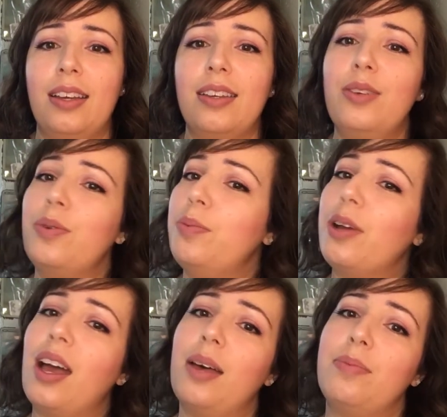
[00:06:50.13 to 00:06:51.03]
You will
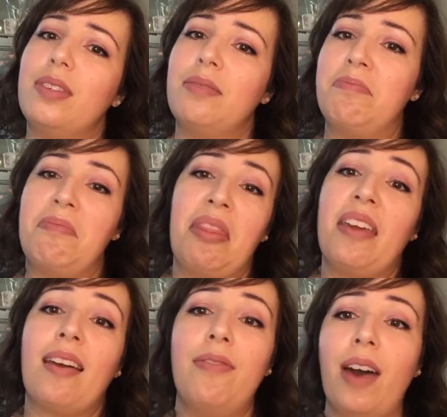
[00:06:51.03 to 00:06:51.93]
perhaps
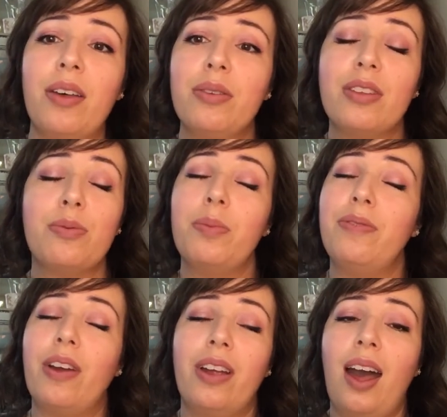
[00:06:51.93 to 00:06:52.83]
think I value this woman
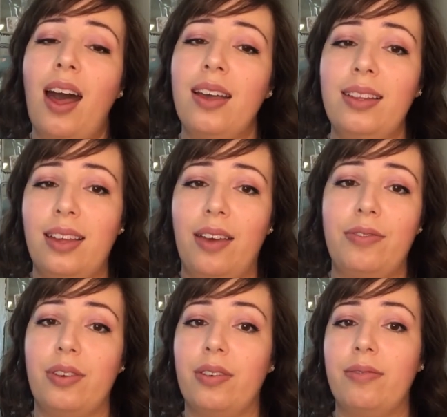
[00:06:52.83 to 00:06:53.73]
very highly
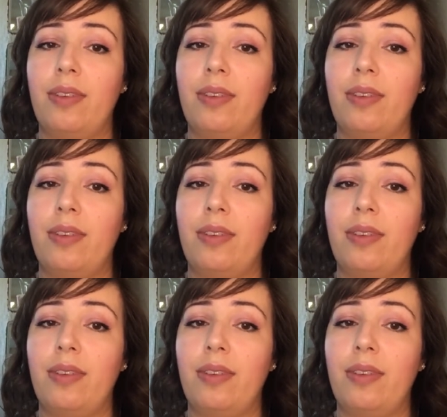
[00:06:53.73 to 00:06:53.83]
after